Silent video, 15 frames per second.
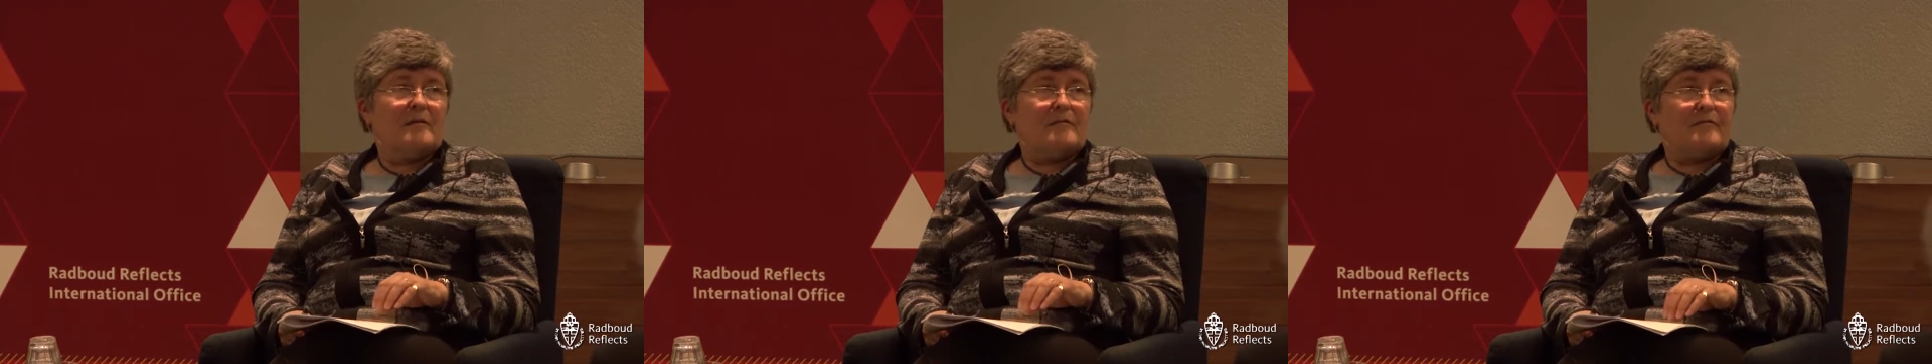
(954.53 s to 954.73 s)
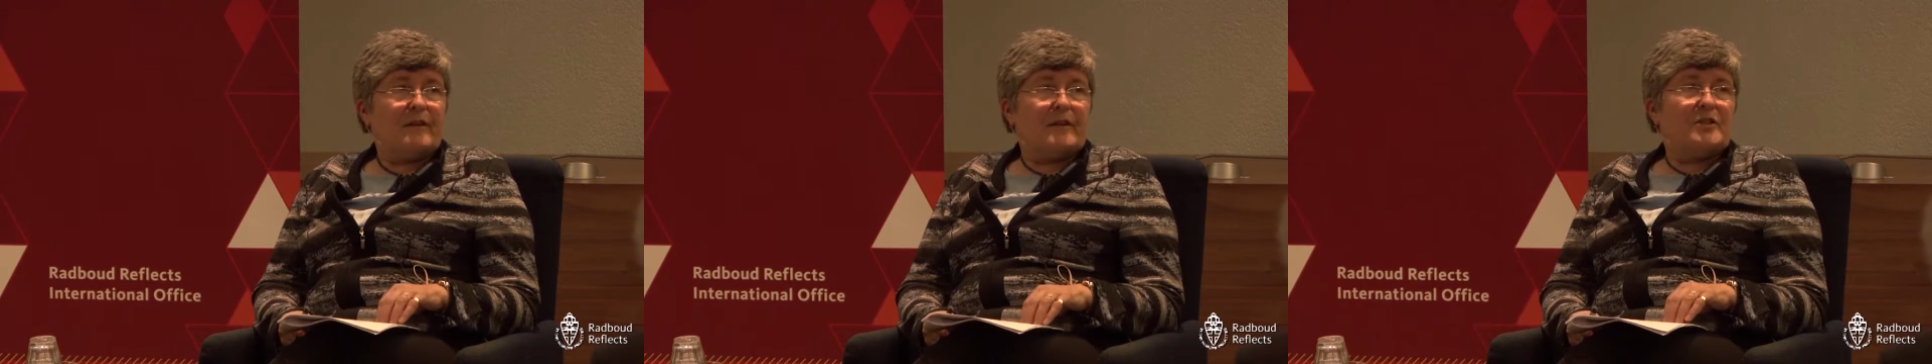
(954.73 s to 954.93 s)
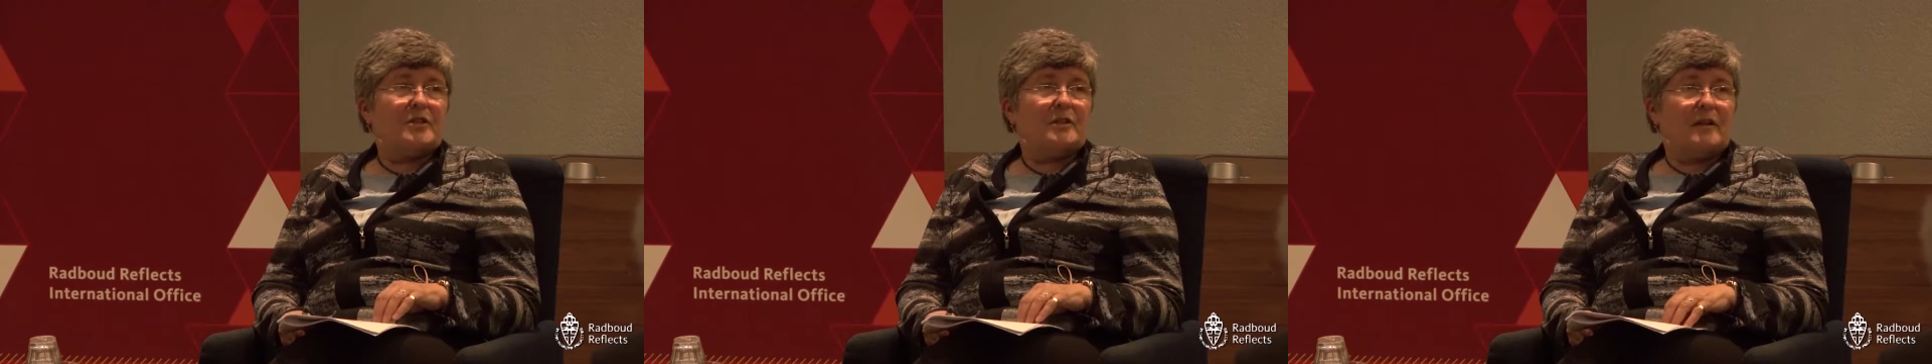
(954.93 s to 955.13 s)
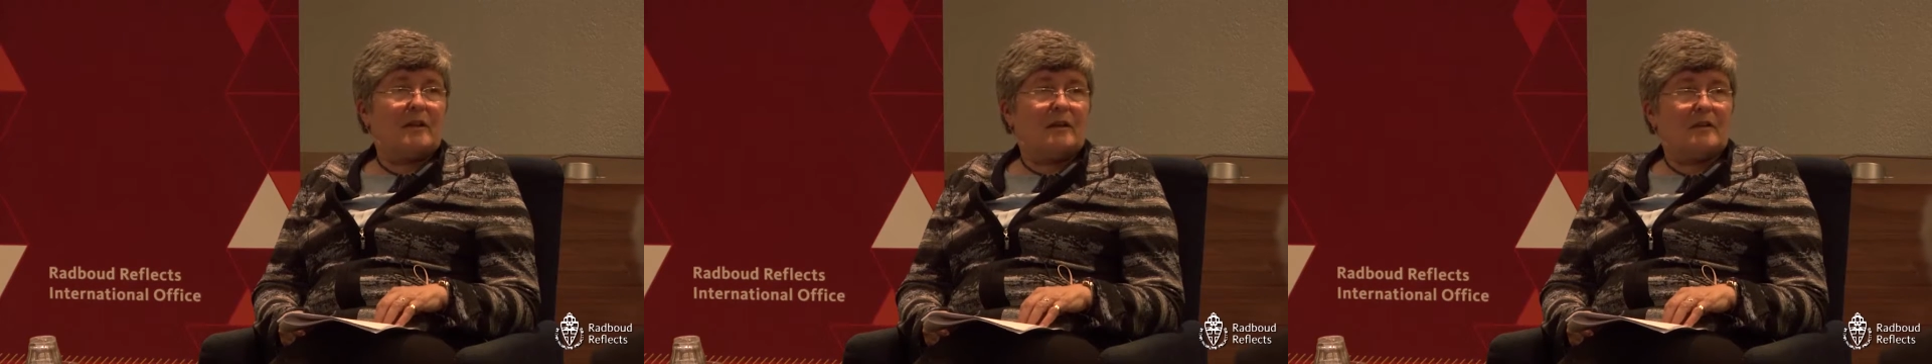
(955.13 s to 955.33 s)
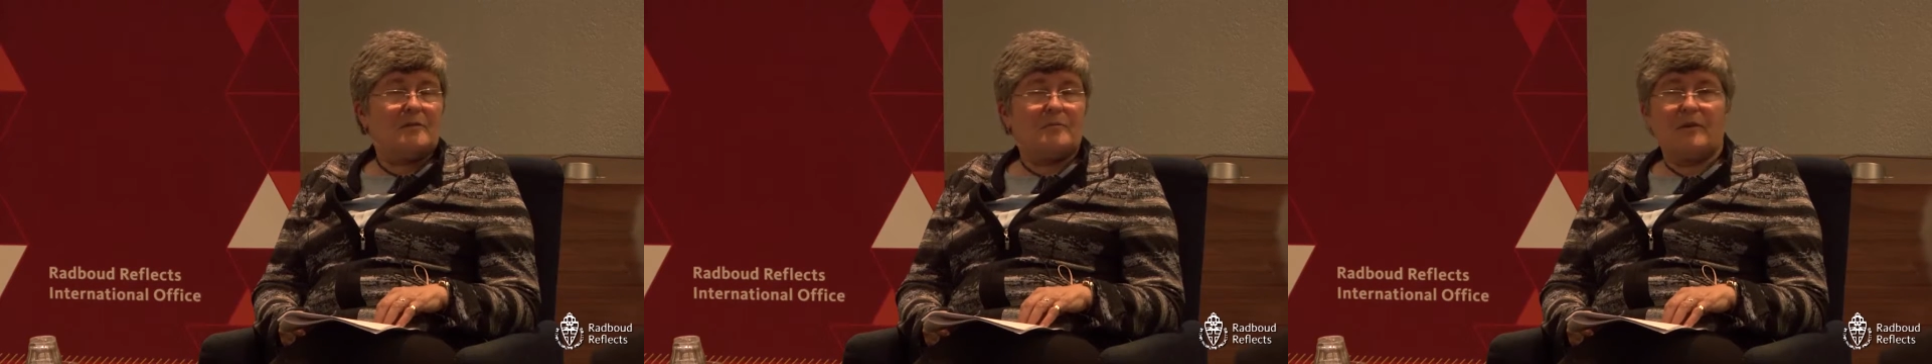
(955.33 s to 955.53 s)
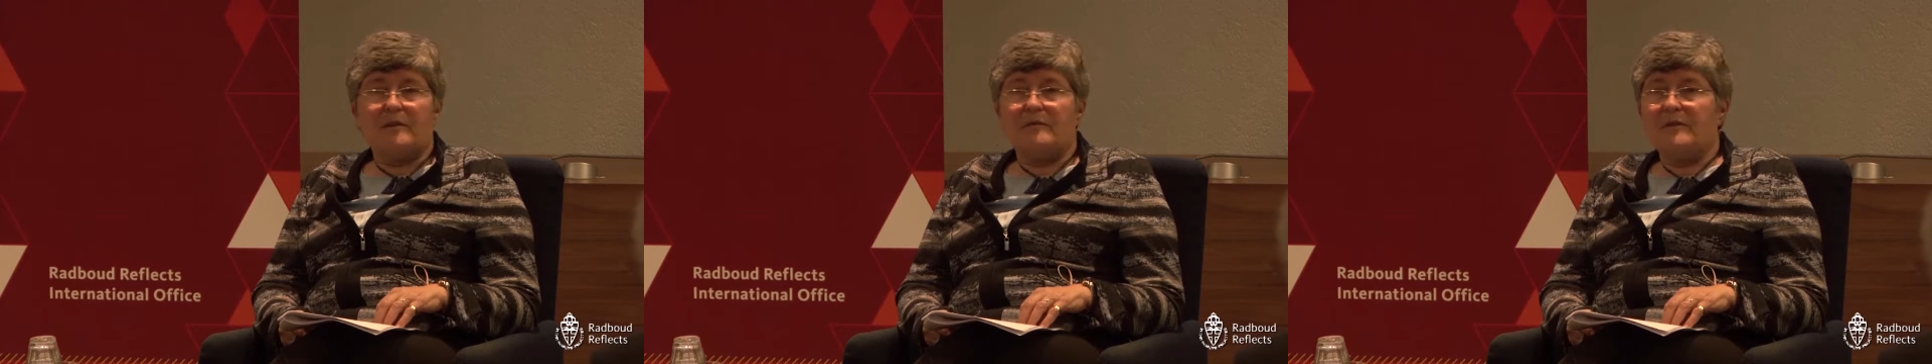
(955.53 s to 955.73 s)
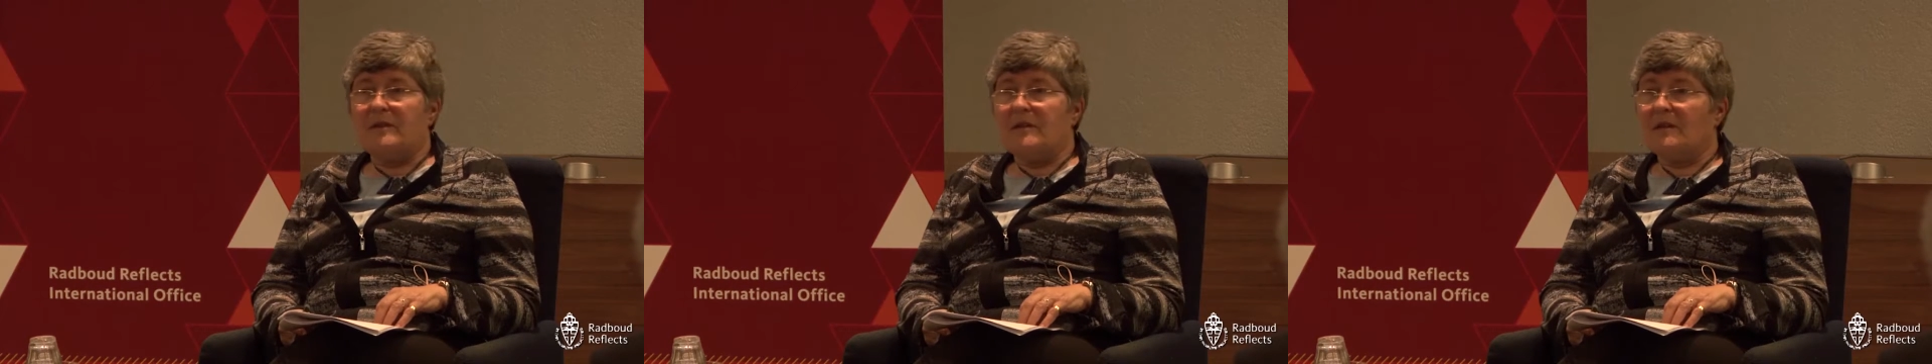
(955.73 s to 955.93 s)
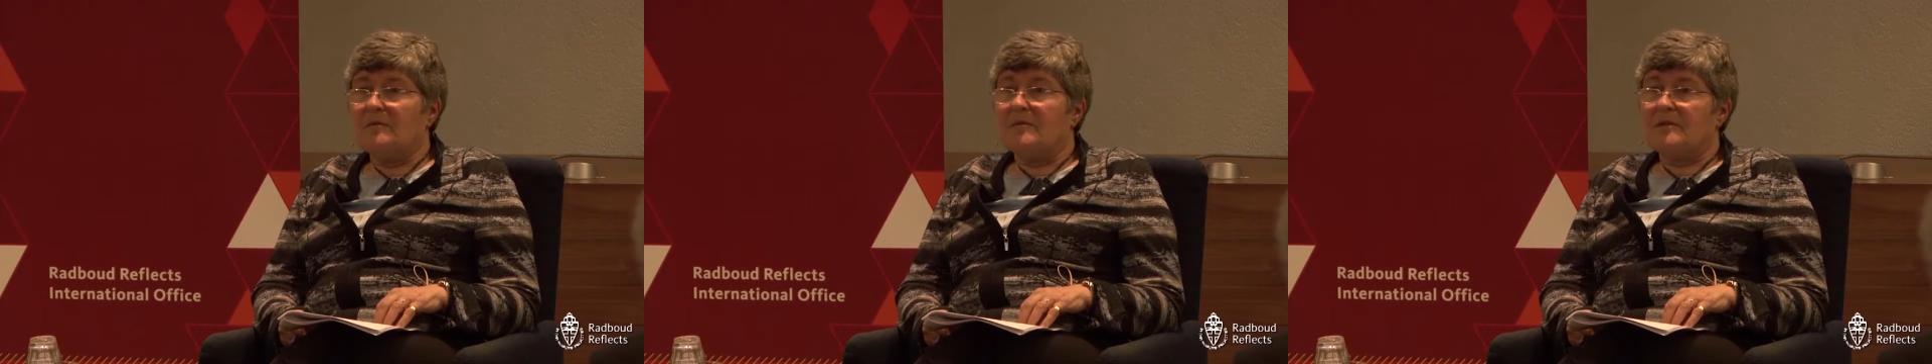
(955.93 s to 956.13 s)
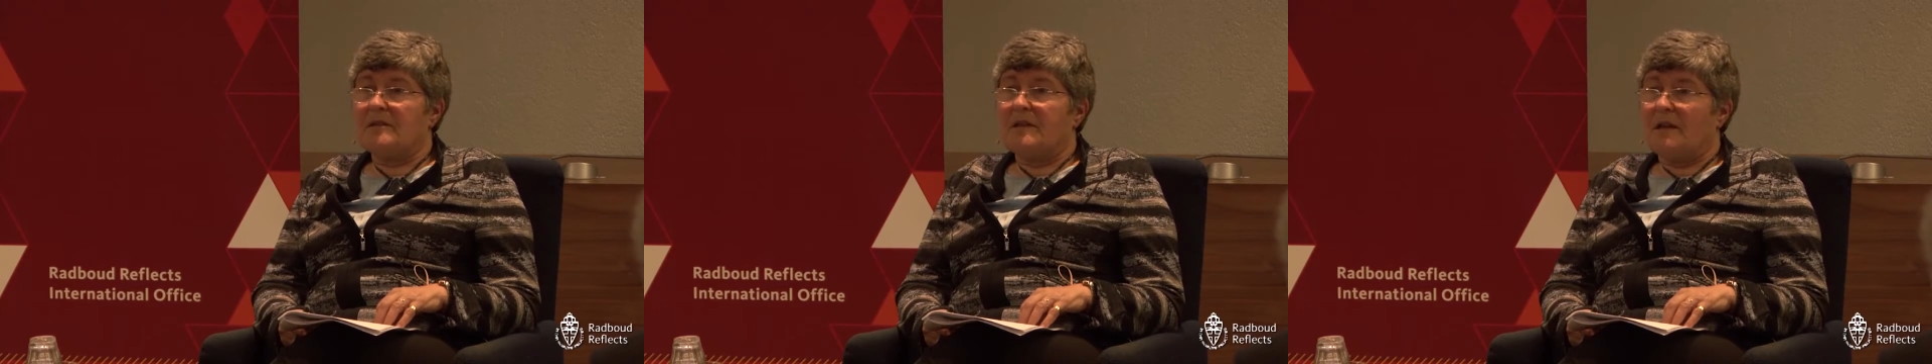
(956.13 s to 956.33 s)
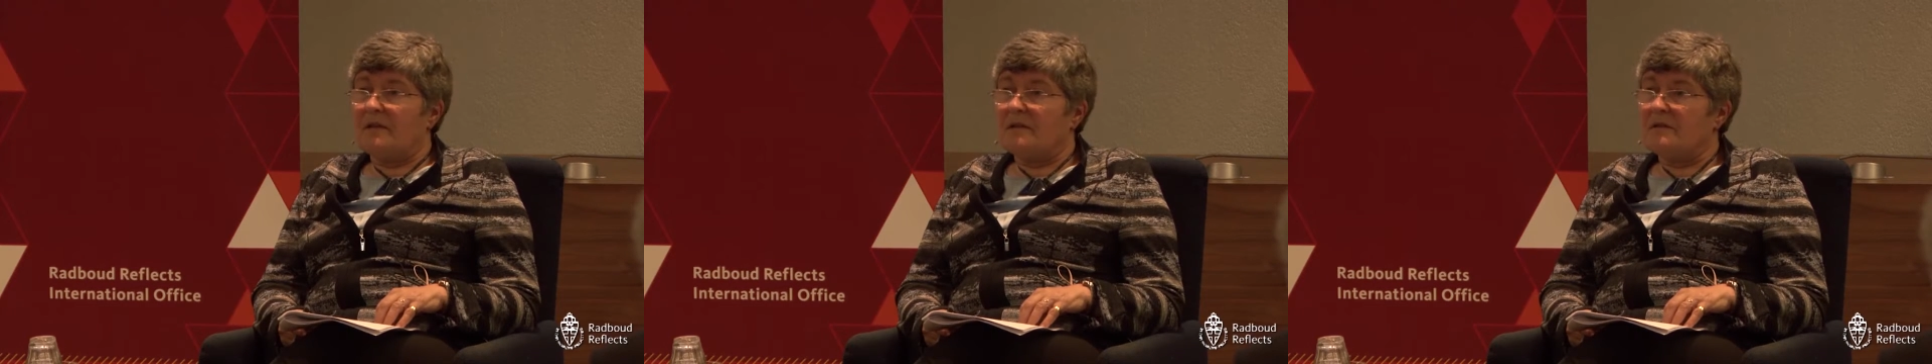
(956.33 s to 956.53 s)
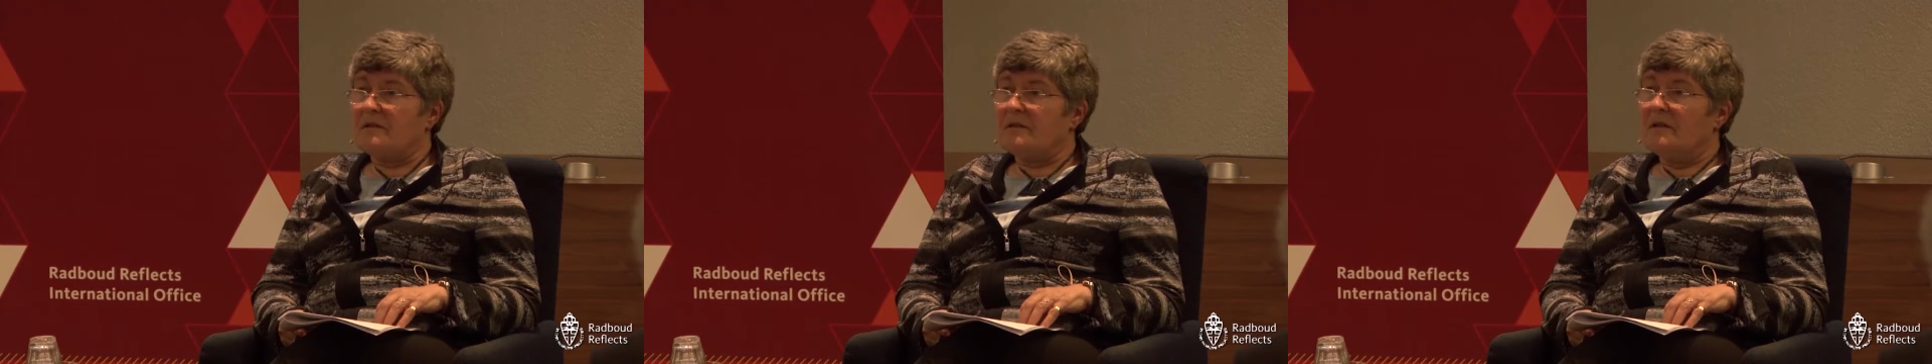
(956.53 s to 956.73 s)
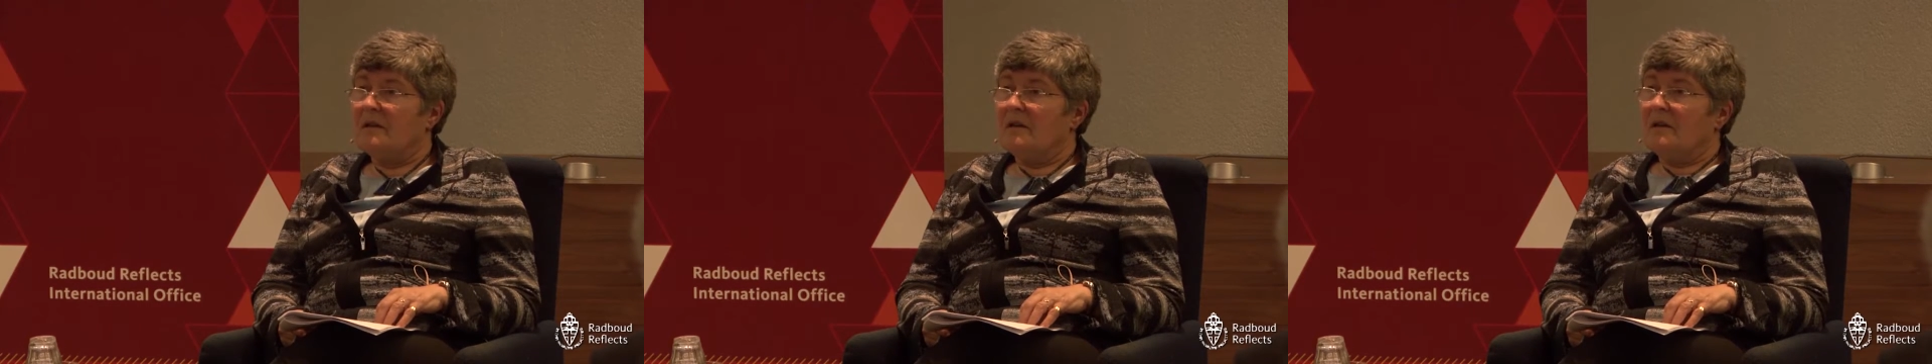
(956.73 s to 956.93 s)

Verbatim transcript: French and English were given equal status.